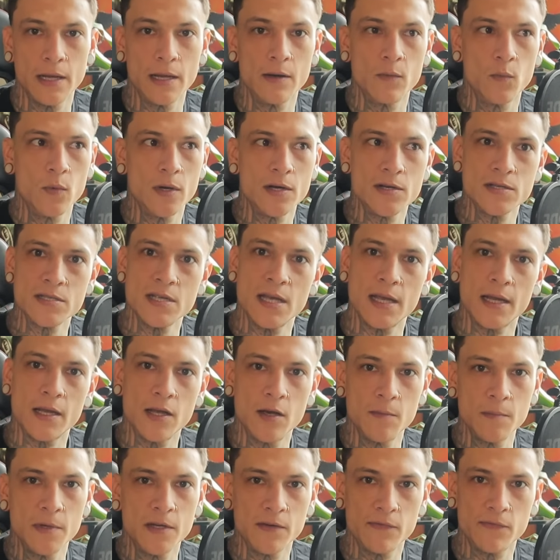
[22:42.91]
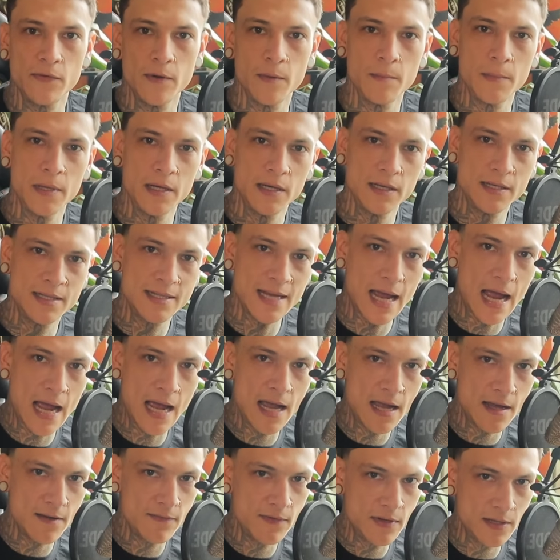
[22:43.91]
And where's that coming from? And
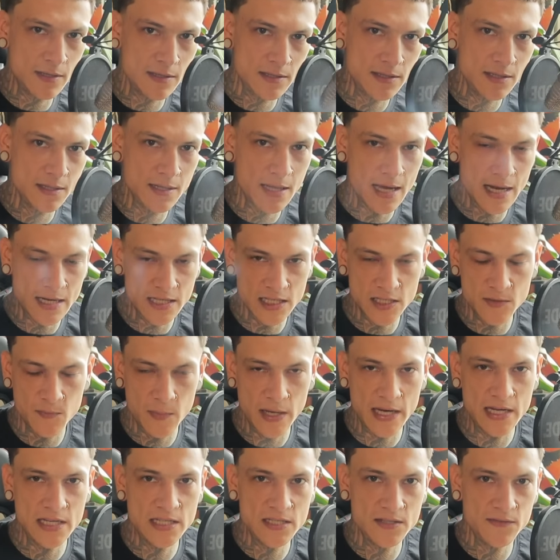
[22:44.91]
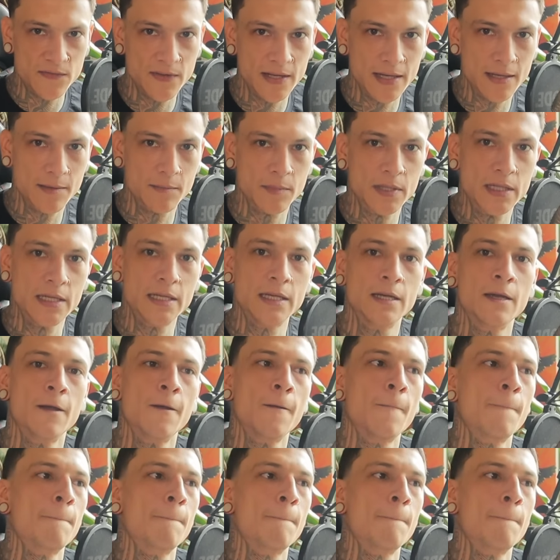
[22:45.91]
dive into that space, family.